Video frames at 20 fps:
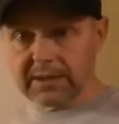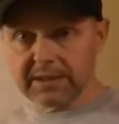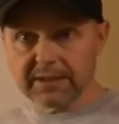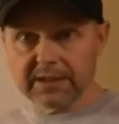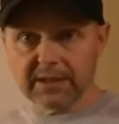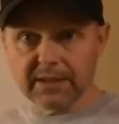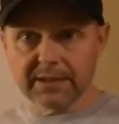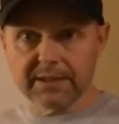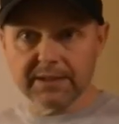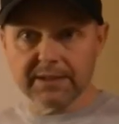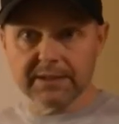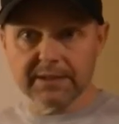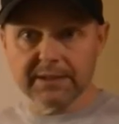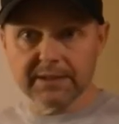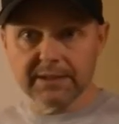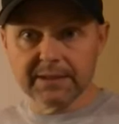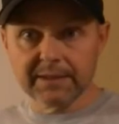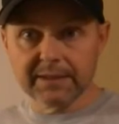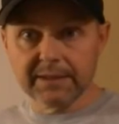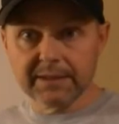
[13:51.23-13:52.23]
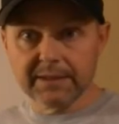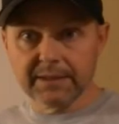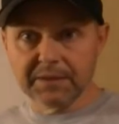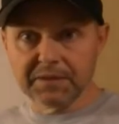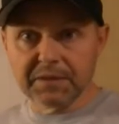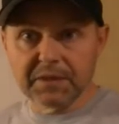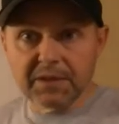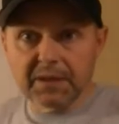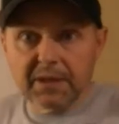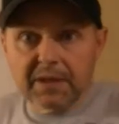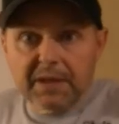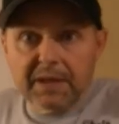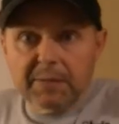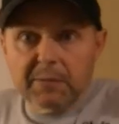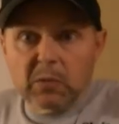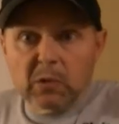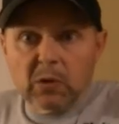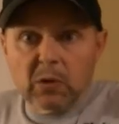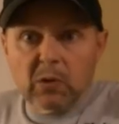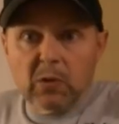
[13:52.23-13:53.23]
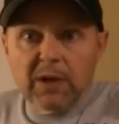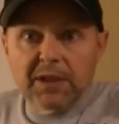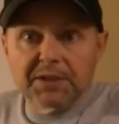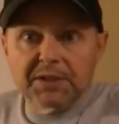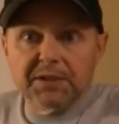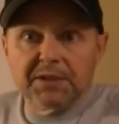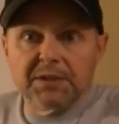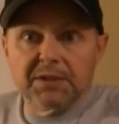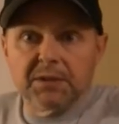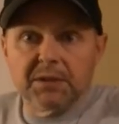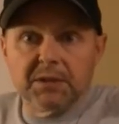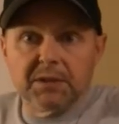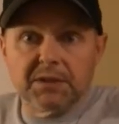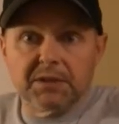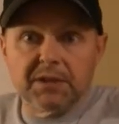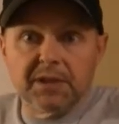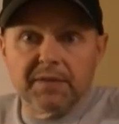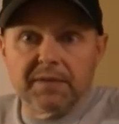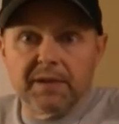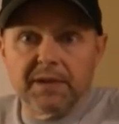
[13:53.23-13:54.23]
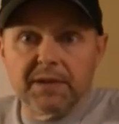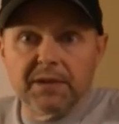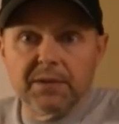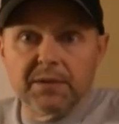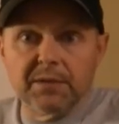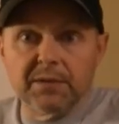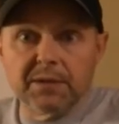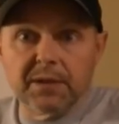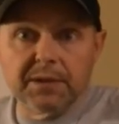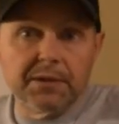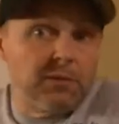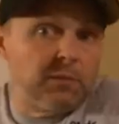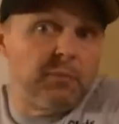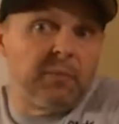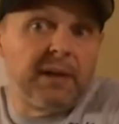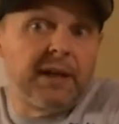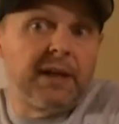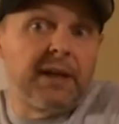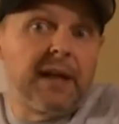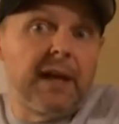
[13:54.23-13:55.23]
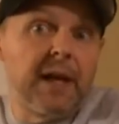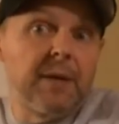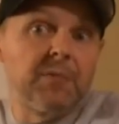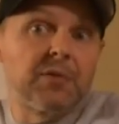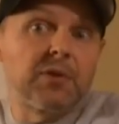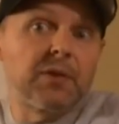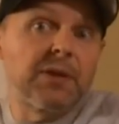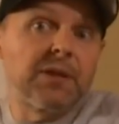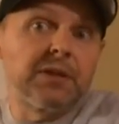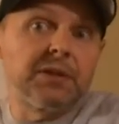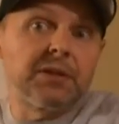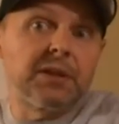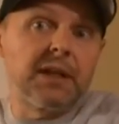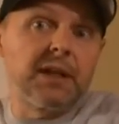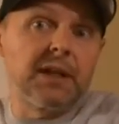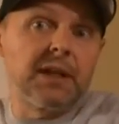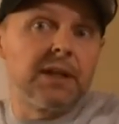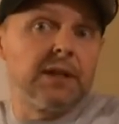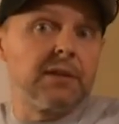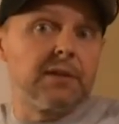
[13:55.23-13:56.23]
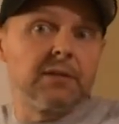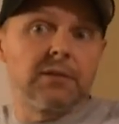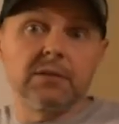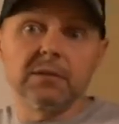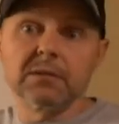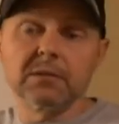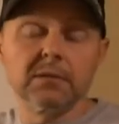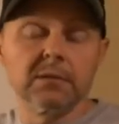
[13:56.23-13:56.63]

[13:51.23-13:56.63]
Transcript: tell you. If you got any more questions of the stuff I use big game tree stands.